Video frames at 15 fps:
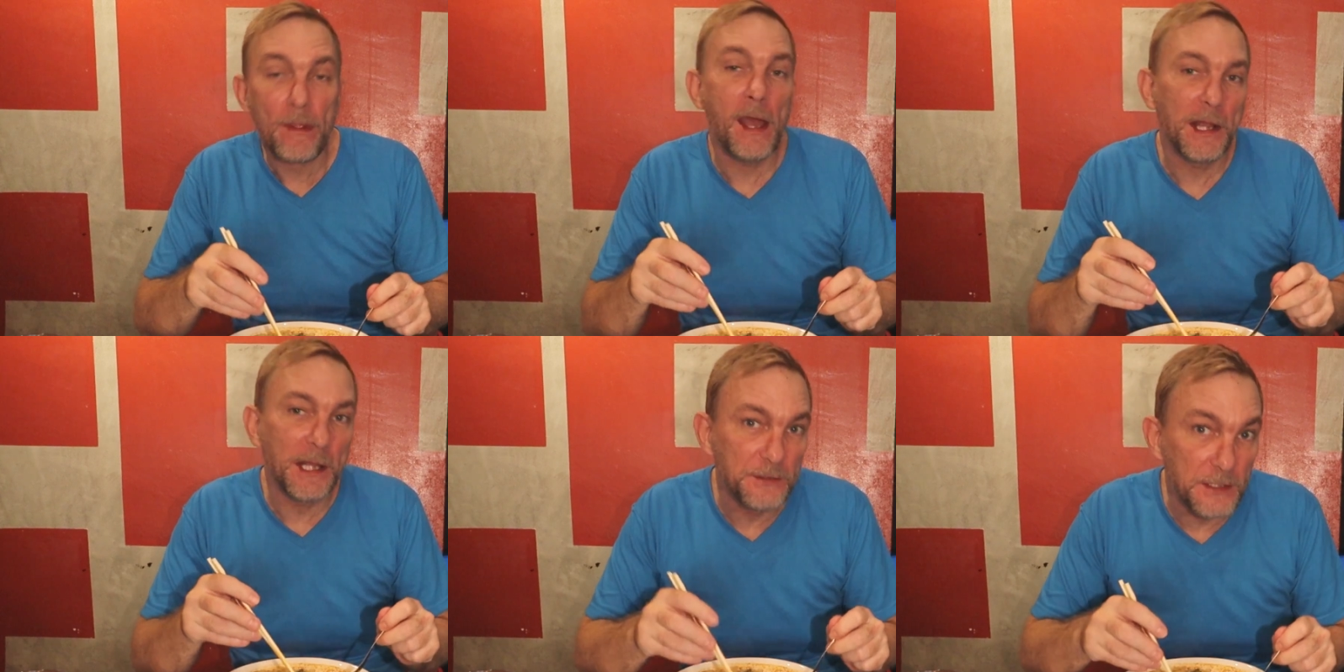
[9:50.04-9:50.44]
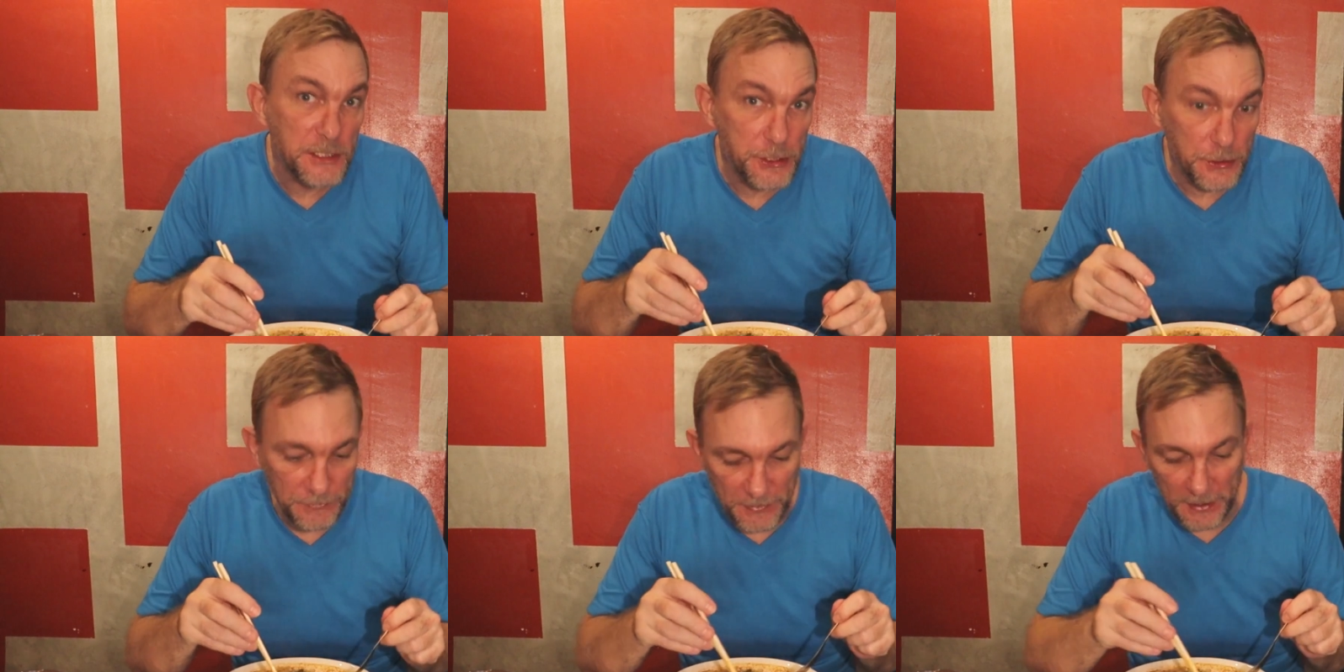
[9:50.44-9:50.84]
I guess I
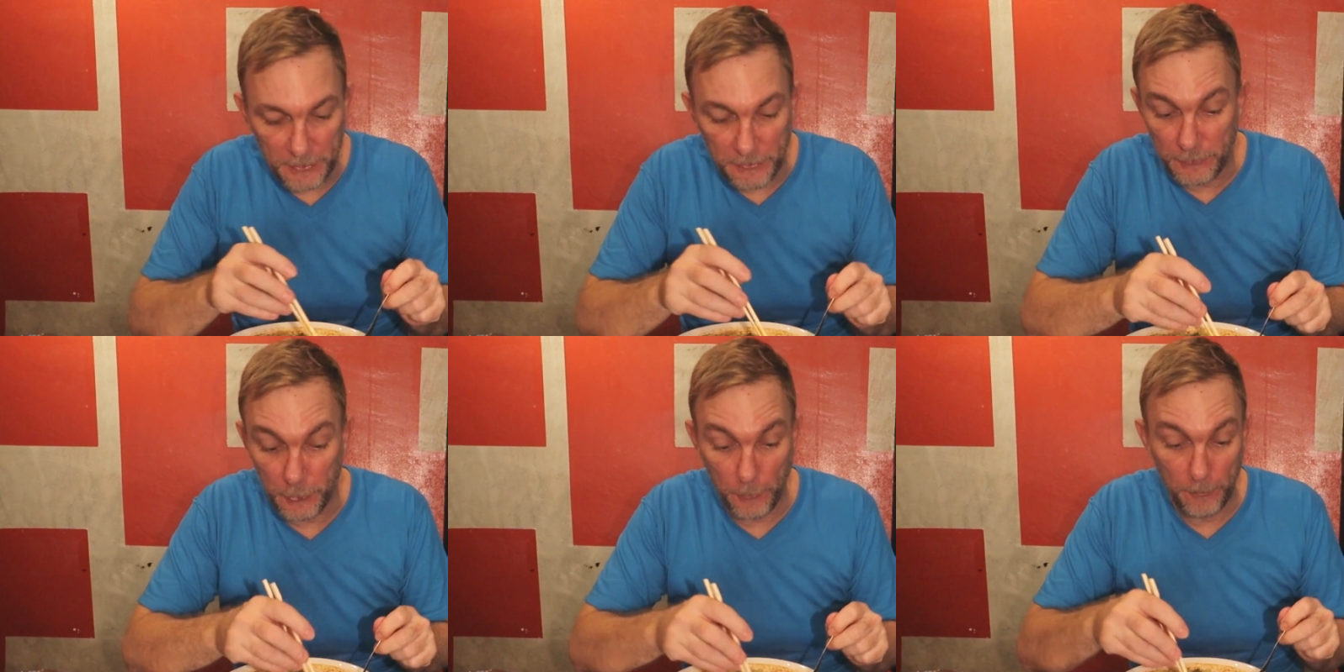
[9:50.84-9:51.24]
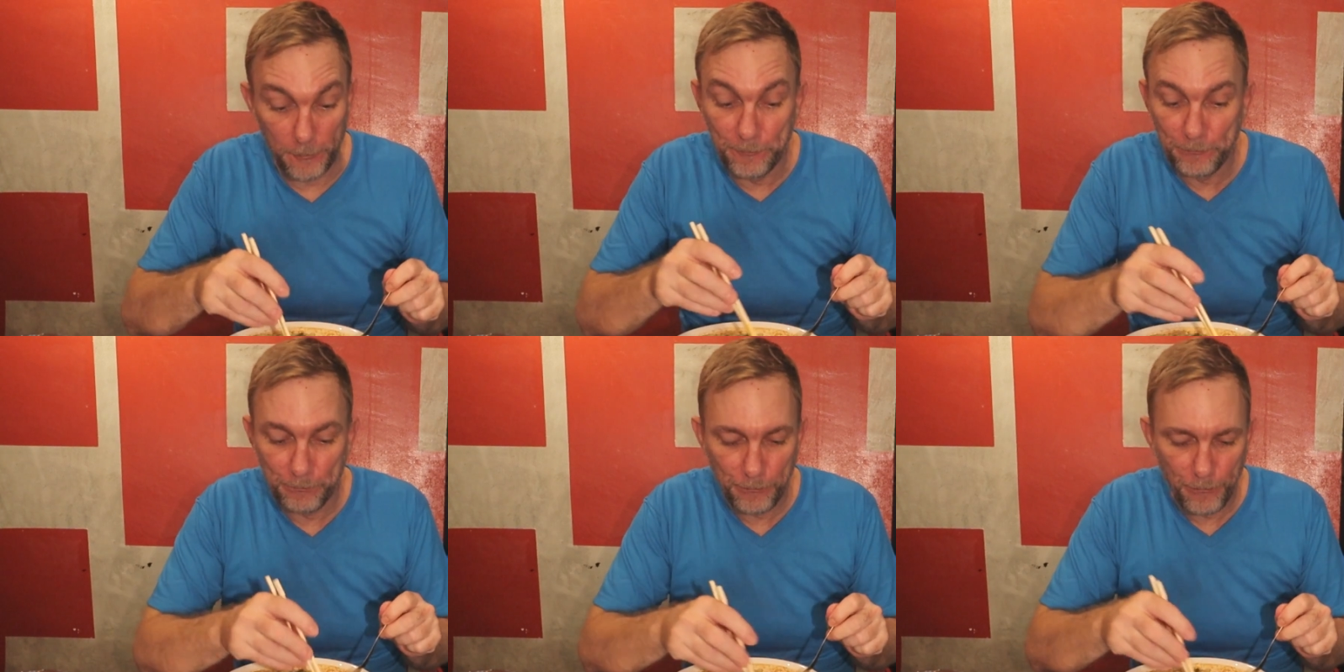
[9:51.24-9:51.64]
should say the soup.
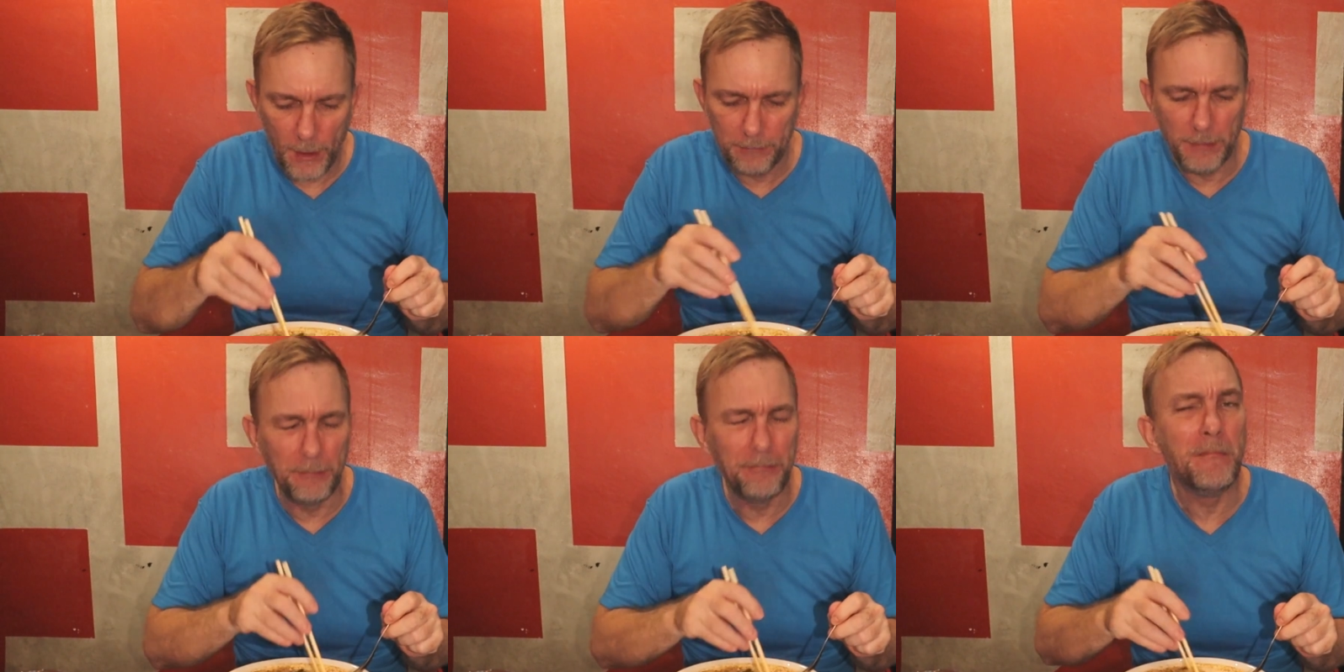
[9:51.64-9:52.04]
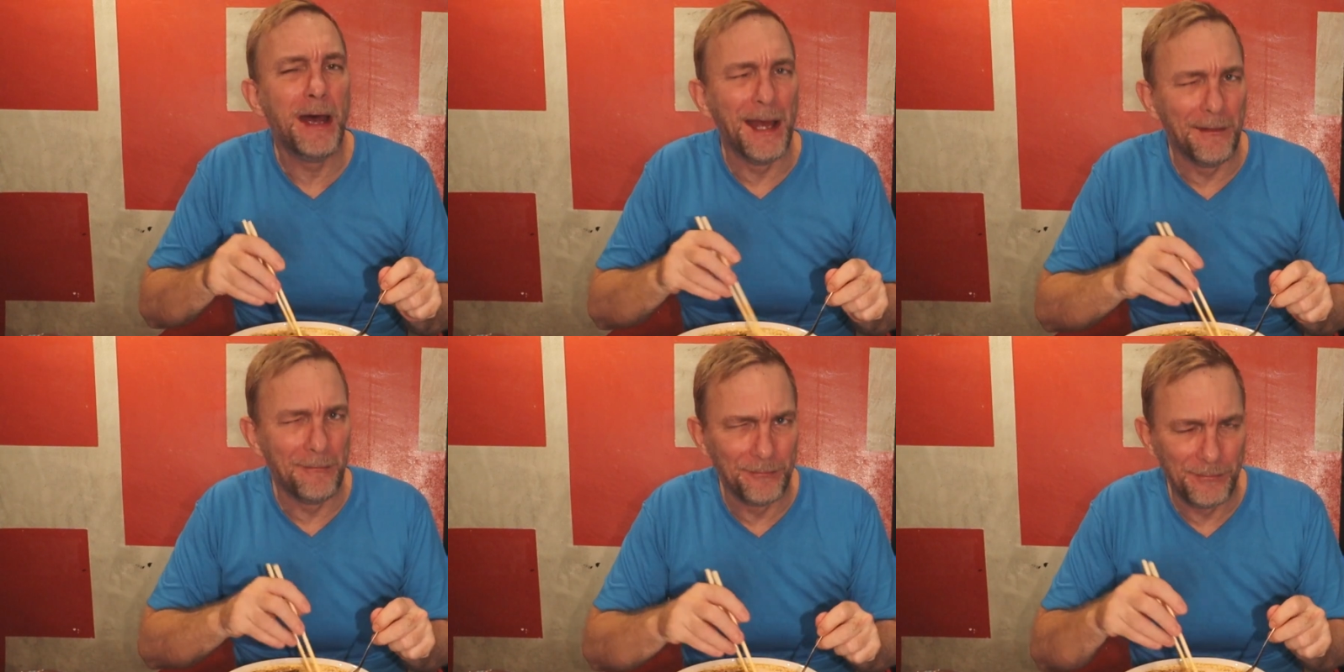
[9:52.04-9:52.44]
But
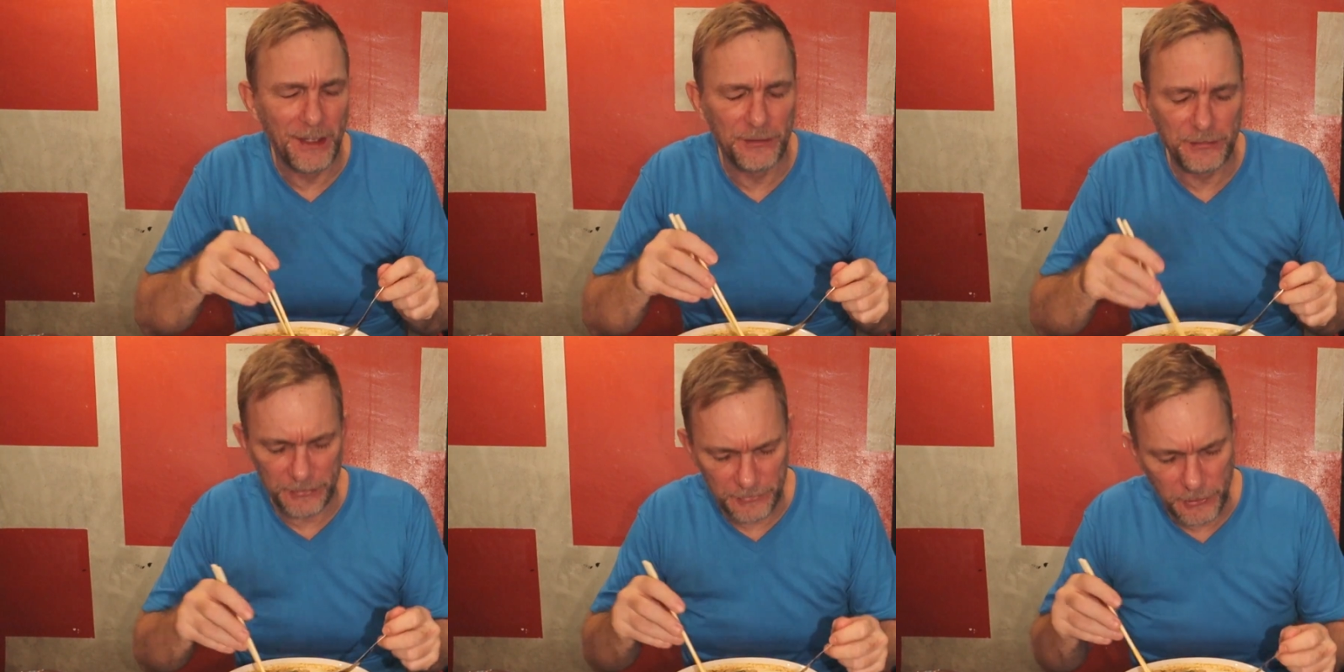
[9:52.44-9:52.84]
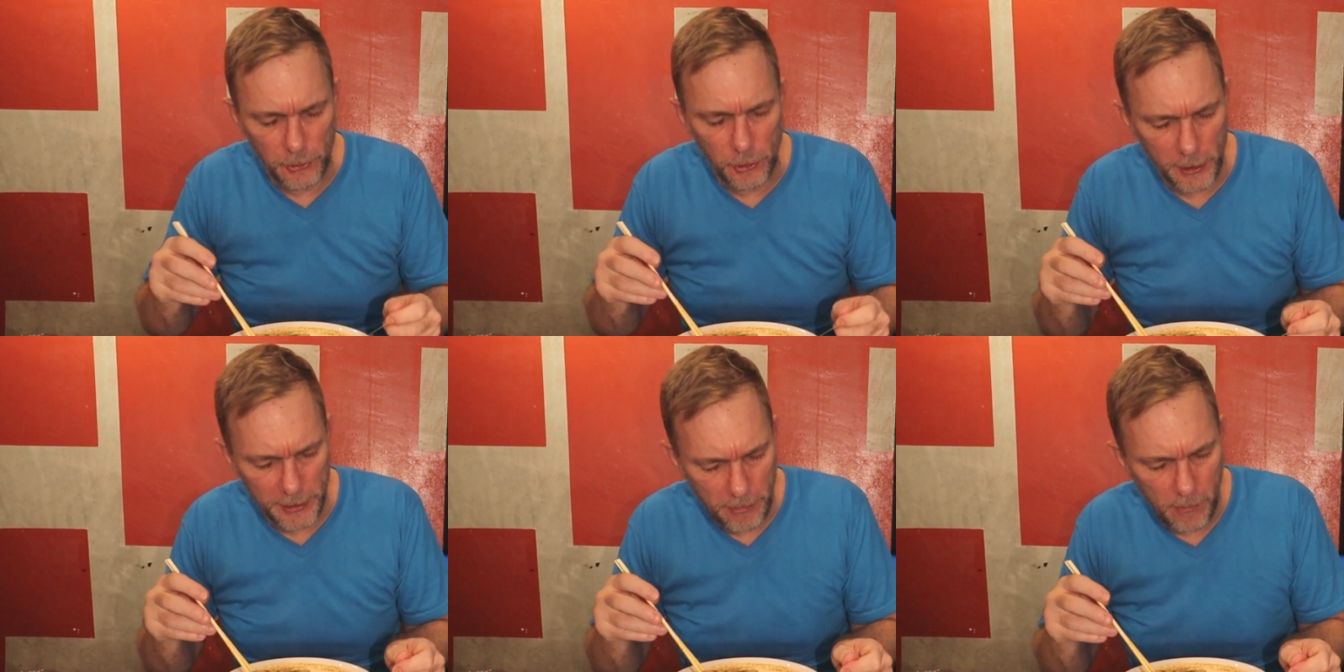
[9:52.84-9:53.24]
man, this is
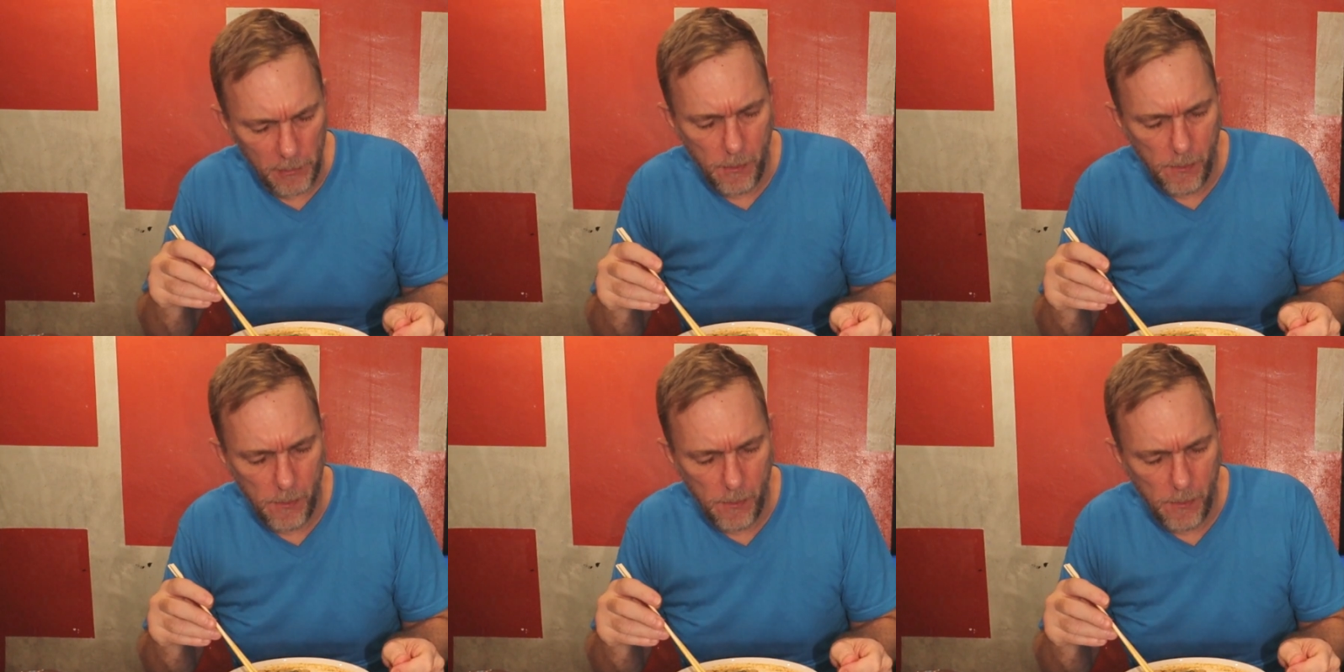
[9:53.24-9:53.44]
good.